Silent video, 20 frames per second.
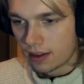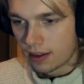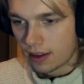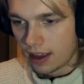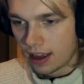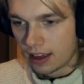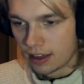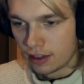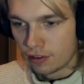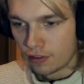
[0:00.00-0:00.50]

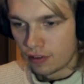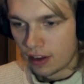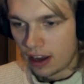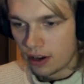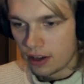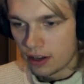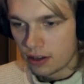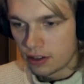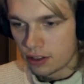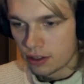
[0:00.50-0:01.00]
And the
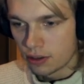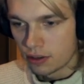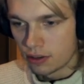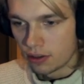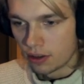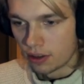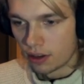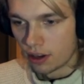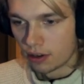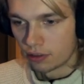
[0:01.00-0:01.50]
value to
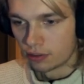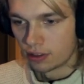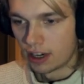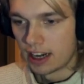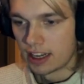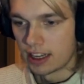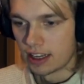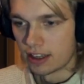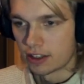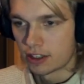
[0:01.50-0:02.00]
the
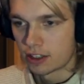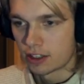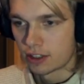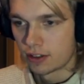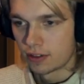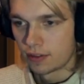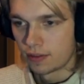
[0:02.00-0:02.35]
radius.